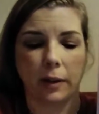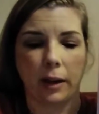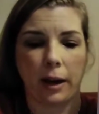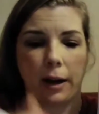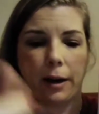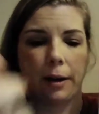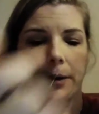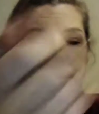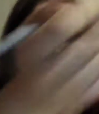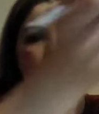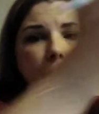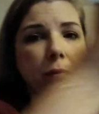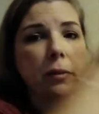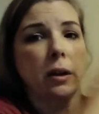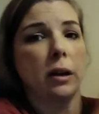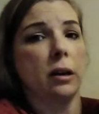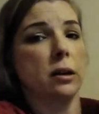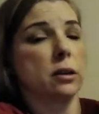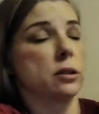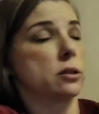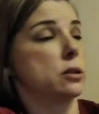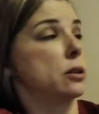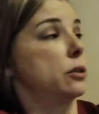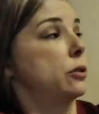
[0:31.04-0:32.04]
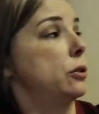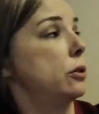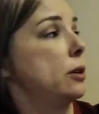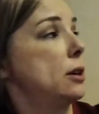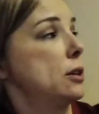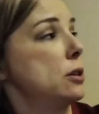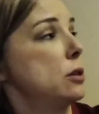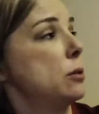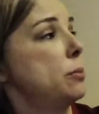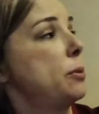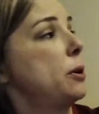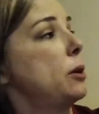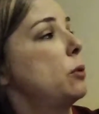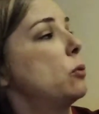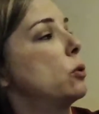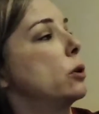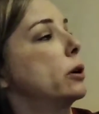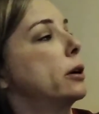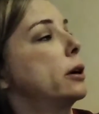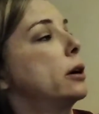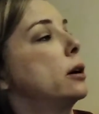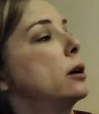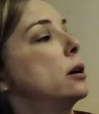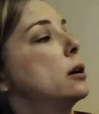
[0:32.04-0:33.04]
Okay, so you guys will be
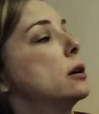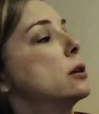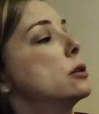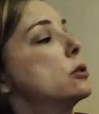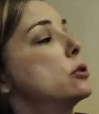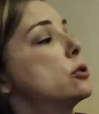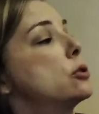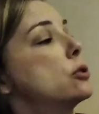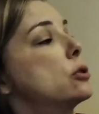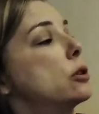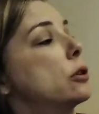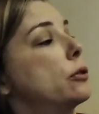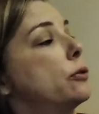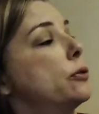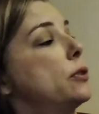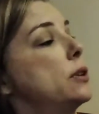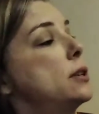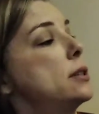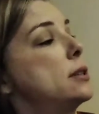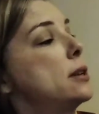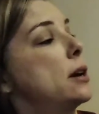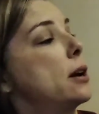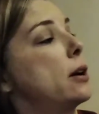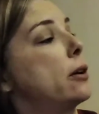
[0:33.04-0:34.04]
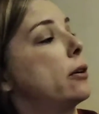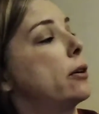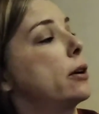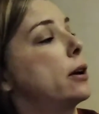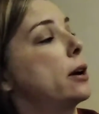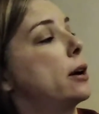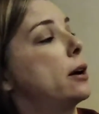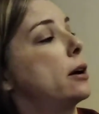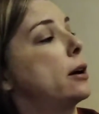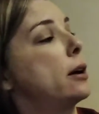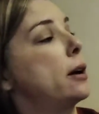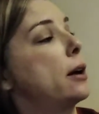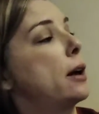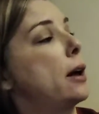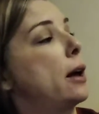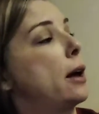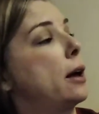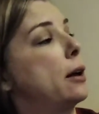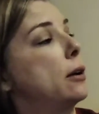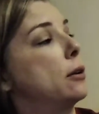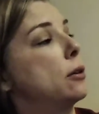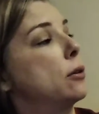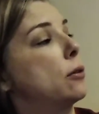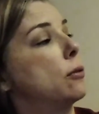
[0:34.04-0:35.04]
working on surface area
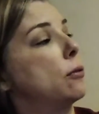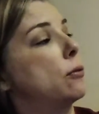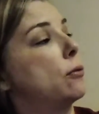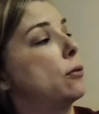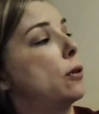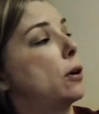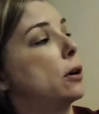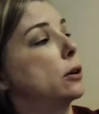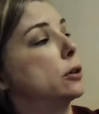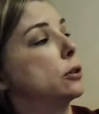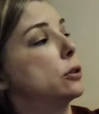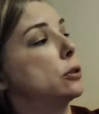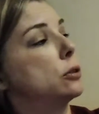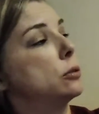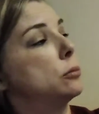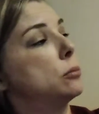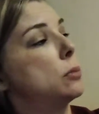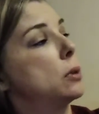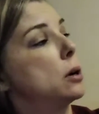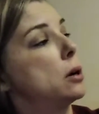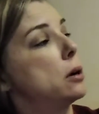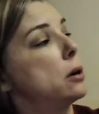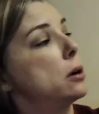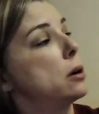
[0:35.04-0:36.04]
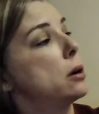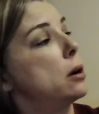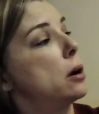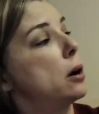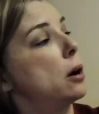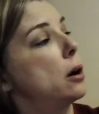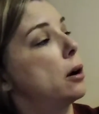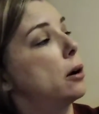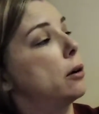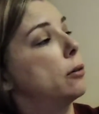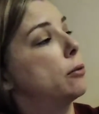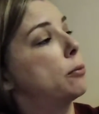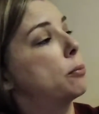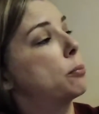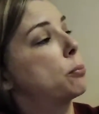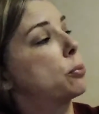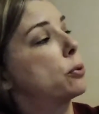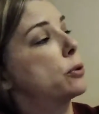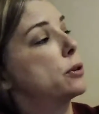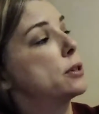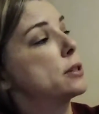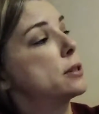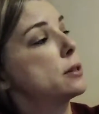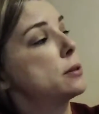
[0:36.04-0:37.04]
and volume of
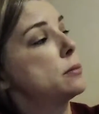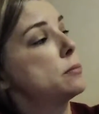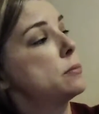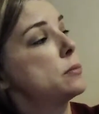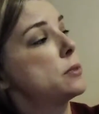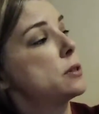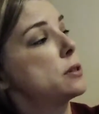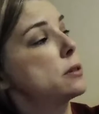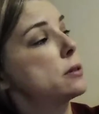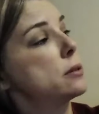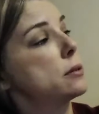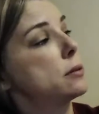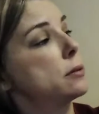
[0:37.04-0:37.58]
prisms